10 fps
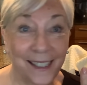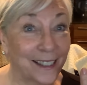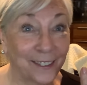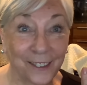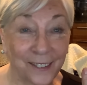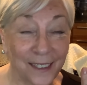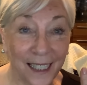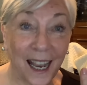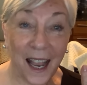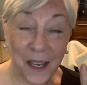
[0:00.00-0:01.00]
you know,
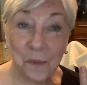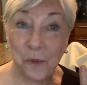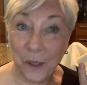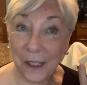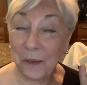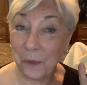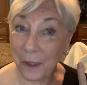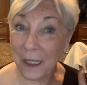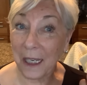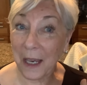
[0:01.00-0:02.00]
like I am really,
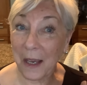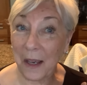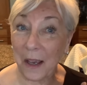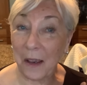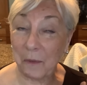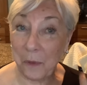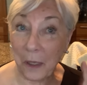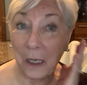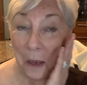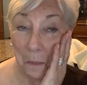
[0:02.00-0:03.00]
really
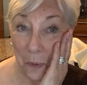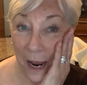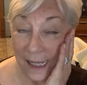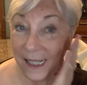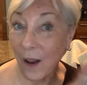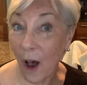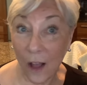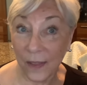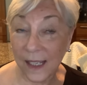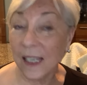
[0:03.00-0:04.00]
really impressed. Now,
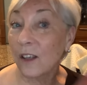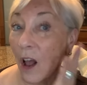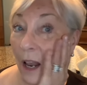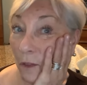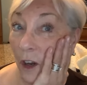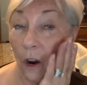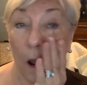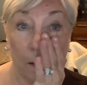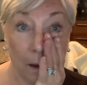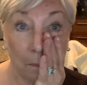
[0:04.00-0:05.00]
all, this is all I've got
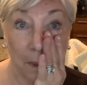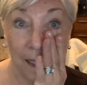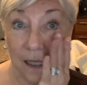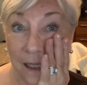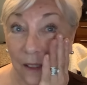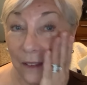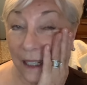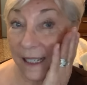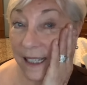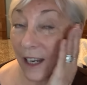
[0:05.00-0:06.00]
on because I still,
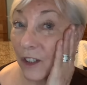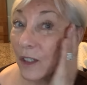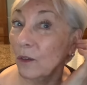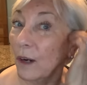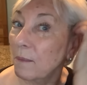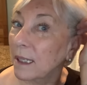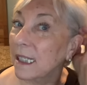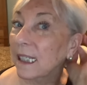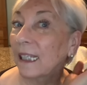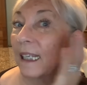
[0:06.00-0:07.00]
like I said, I still don't have my
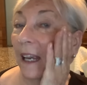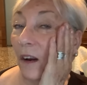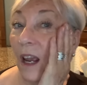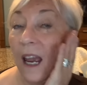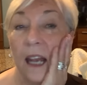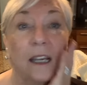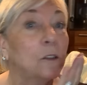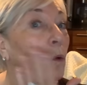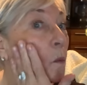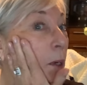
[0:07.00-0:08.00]
skincare and I
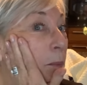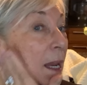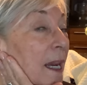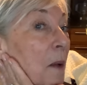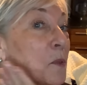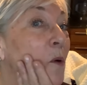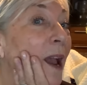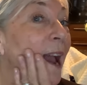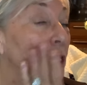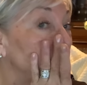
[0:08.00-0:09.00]
don't wear makeup. So I
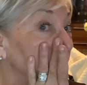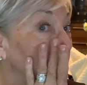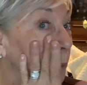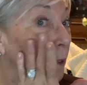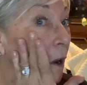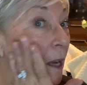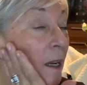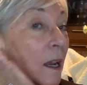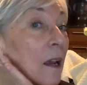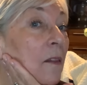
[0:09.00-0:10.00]
actually did put on
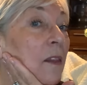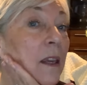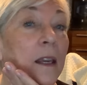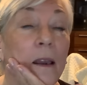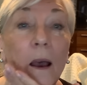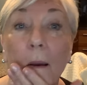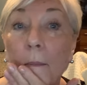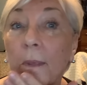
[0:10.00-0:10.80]
the um,